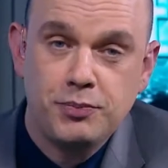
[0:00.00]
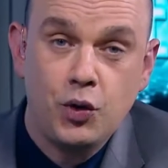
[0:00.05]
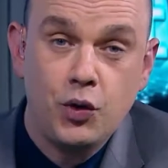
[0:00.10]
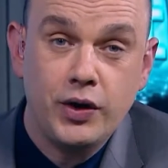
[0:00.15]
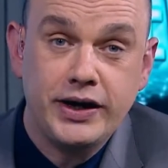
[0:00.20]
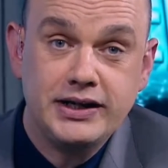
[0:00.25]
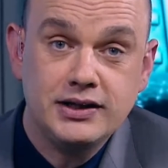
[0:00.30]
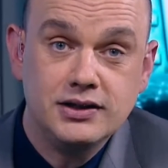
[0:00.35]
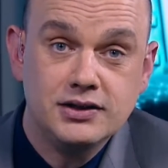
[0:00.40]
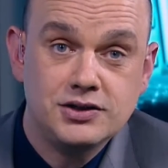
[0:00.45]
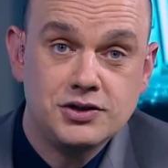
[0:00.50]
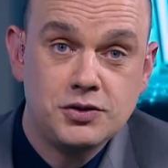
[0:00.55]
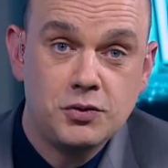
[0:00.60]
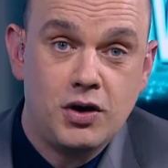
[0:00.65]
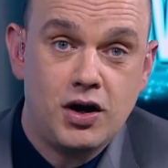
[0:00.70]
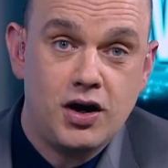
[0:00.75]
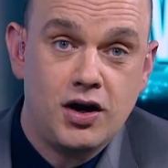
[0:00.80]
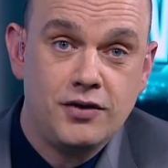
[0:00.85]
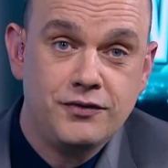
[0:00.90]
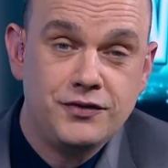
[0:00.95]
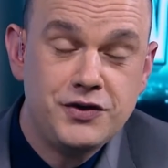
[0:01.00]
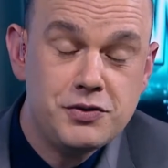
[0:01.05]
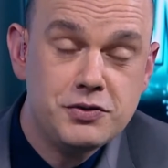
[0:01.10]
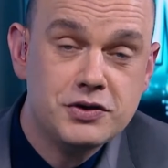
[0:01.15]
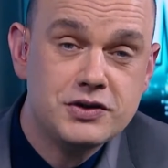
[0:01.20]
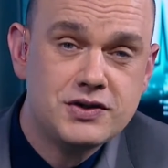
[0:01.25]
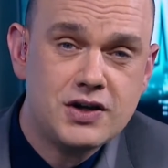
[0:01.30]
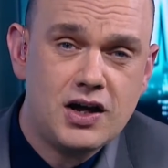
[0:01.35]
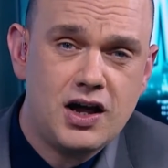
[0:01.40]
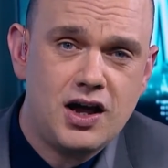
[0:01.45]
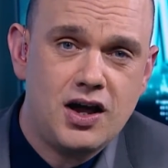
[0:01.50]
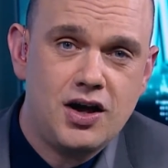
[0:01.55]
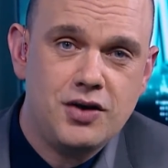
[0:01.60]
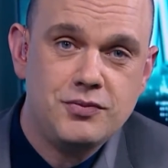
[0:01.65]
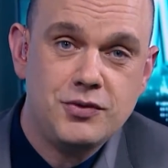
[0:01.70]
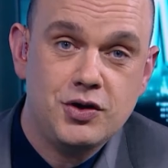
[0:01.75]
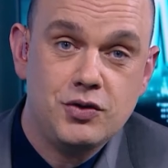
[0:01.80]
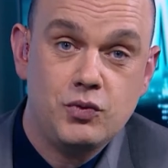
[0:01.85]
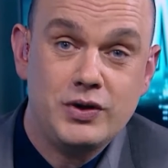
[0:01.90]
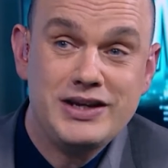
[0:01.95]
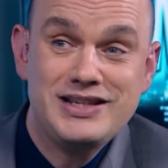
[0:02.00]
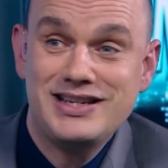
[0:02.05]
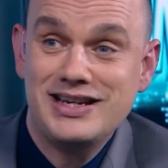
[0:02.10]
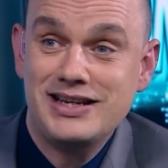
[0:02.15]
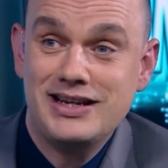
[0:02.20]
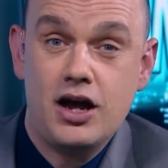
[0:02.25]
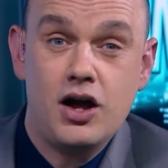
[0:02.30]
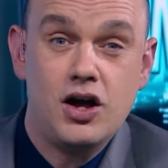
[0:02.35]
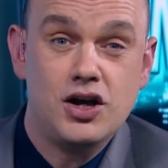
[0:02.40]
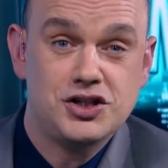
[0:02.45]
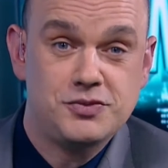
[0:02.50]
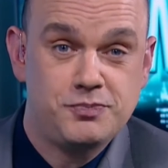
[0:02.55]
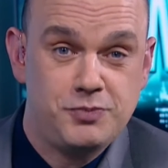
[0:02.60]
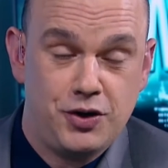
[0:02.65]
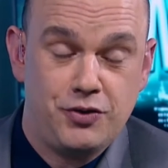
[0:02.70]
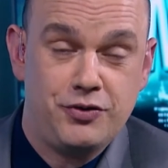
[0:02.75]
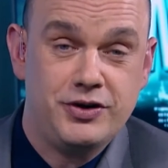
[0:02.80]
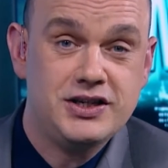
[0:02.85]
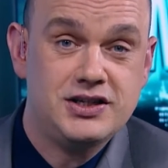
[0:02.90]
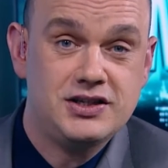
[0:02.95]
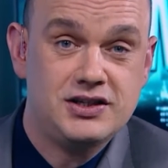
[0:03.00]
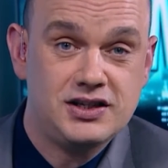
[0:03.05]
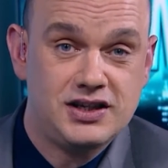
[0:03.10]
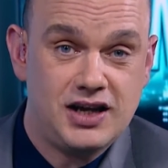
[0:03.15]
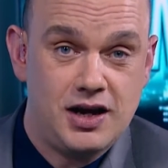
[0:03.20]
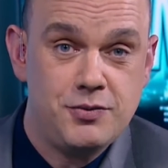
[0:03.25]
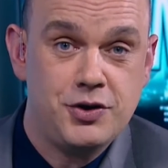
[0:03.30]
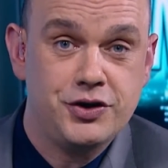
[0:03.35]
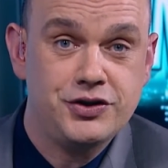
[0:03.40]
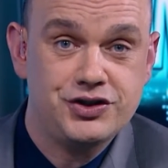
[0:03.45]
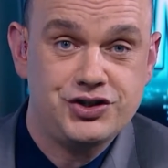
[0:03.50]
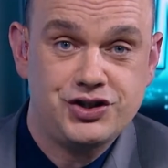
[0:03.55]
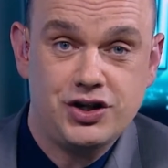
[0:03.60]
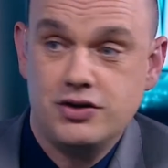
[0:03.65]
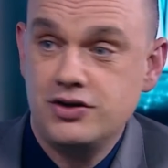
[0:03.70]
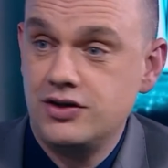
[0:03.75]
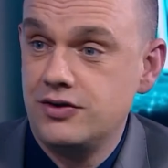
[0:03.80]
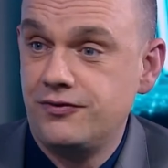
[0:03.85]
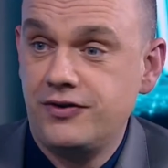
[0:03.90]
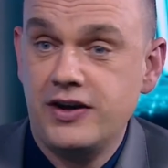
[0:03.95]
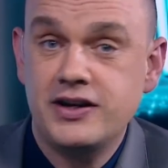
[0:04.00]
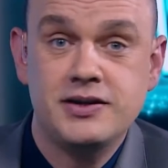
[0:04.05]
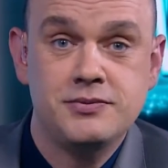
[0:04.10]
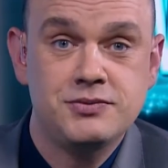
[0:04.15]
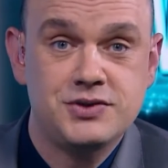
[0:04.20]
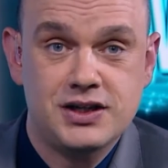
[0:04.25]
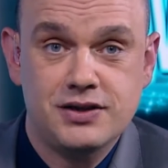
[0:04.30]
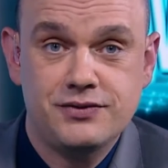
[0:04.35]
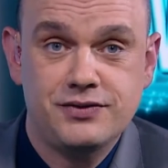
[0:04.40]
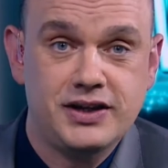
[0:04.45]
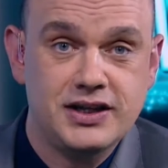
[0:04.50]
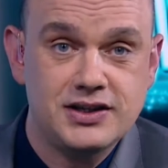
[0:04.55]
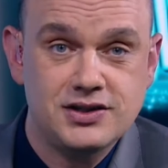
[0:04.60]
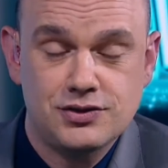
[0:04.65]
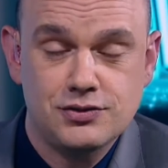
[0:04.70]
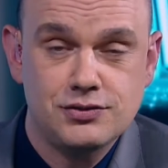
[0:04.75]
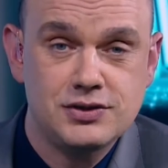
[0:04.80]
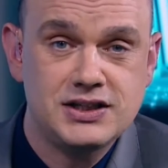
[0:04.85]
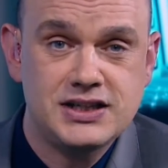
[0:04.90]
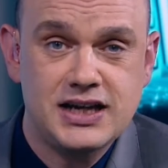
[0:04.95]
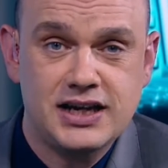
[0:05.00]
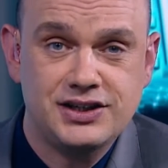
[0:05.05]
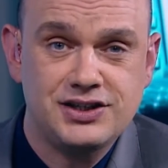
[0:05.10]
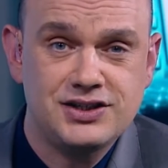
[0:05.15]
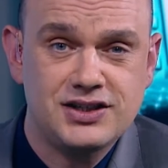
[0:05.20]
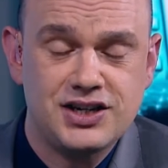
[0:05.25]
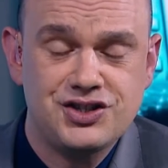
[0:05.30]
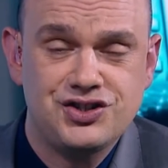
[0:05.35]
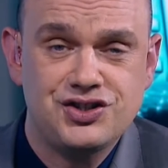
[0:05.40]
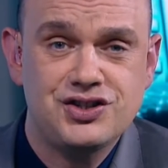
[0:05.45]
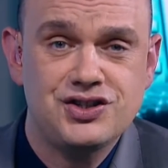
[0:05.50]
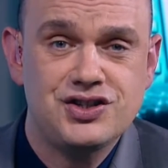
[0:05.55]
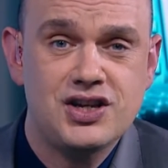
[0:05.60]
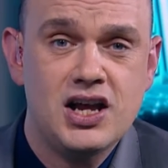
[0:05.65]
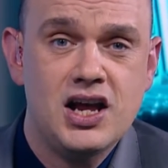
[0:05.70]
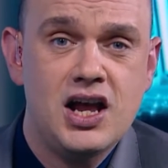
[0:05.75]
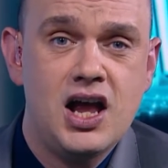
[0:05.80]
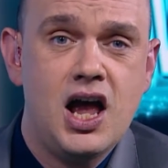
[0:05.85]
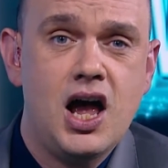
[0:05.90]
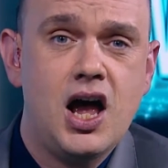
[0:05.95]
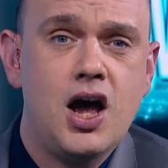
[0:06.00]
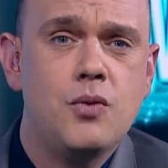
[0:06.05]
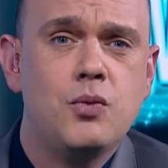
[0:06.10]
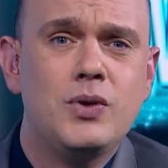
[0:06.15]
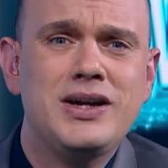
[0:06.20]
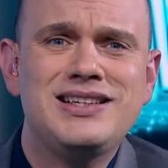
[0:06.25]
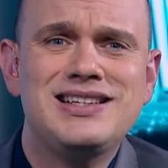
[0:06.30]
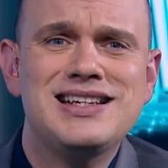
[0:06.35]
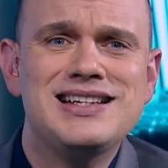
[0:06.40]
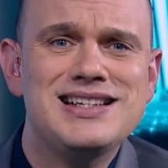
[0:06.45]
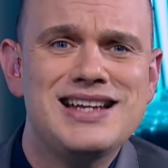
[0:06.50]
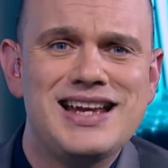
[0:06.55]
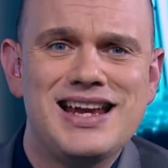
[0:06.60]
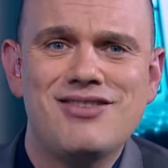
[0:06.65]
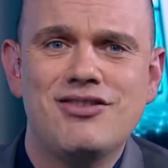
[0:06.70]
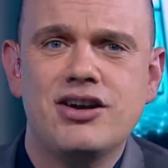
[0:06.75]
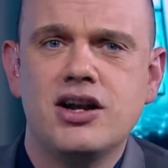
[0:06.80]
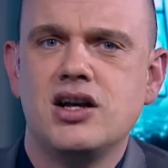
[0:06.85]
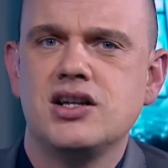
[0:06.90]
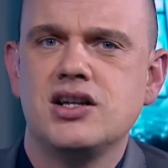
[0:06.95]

point to our viewers at home that we did ask Boris to come on the show and defend himself against all these accusations. We didn't hear an